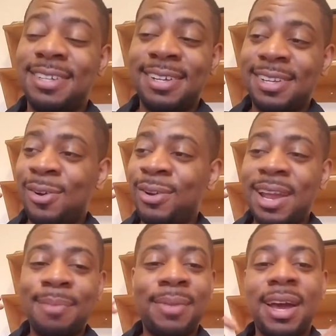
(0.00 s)
on
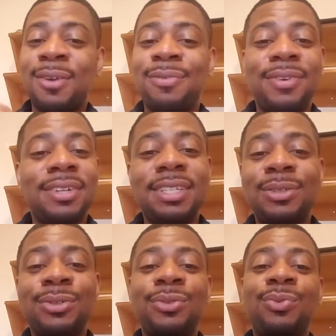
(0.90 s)
that battlefield. He
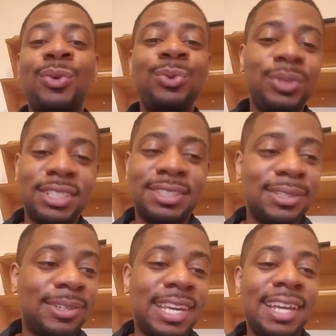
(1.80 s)
was ruthless.
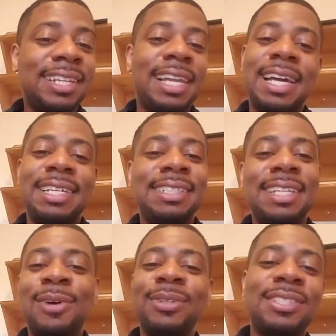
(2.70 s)
Okay, like
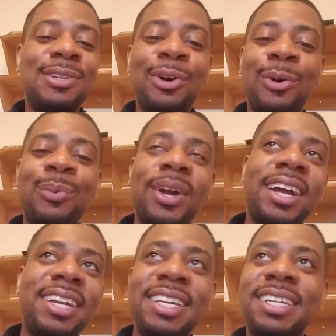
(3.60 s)
there was
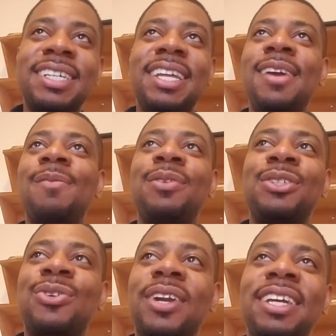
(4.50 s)
nowhere he could
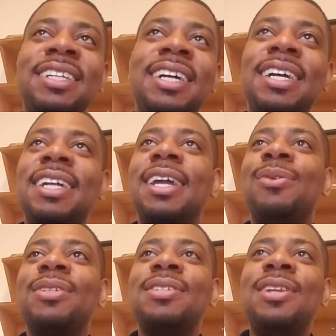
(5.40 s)
infiltrate. There
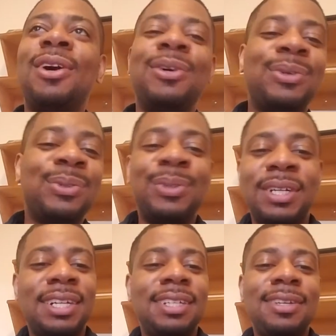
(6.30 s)
was no,
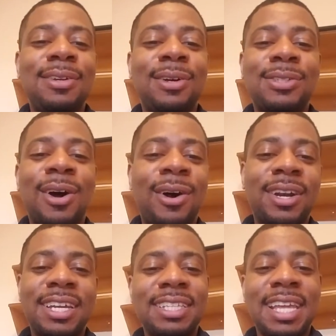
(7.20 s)
you know,
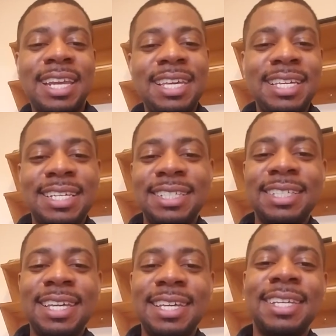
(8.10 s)
target that he
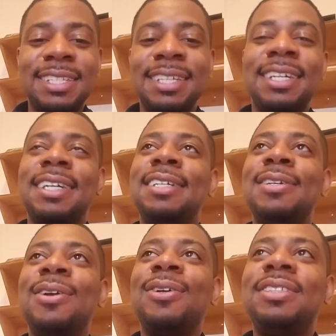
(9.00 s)
couldn't hit.
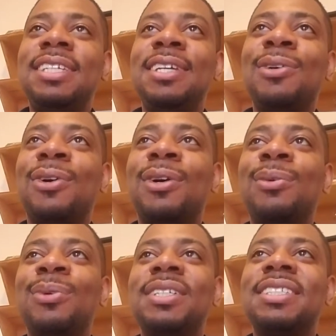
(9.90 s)
You know,
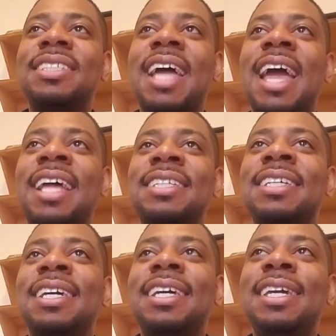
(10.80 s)
Dior was that
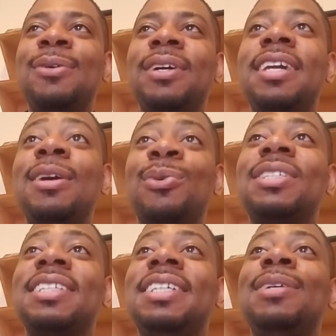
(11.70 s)
he
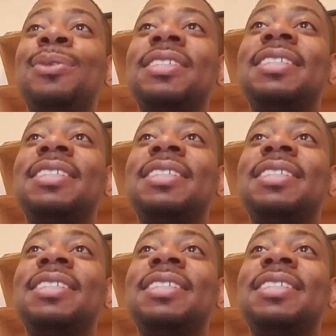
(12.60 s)
was